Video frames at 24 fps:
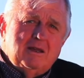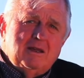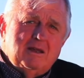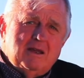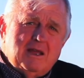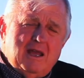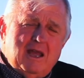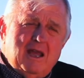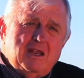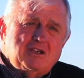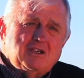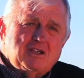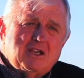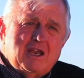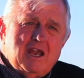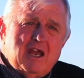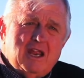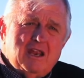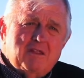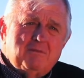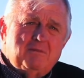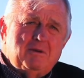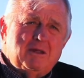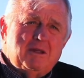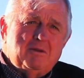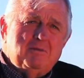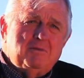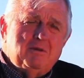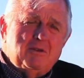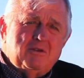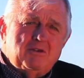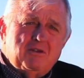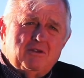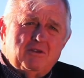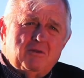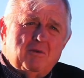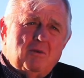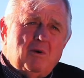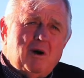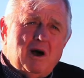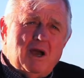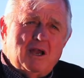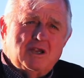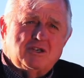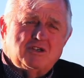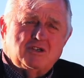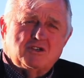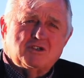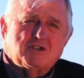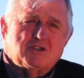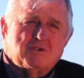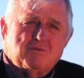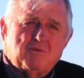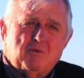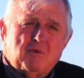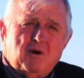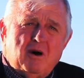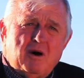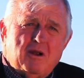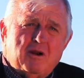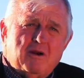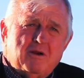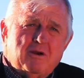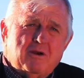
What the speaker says: educating people to the wise use of water.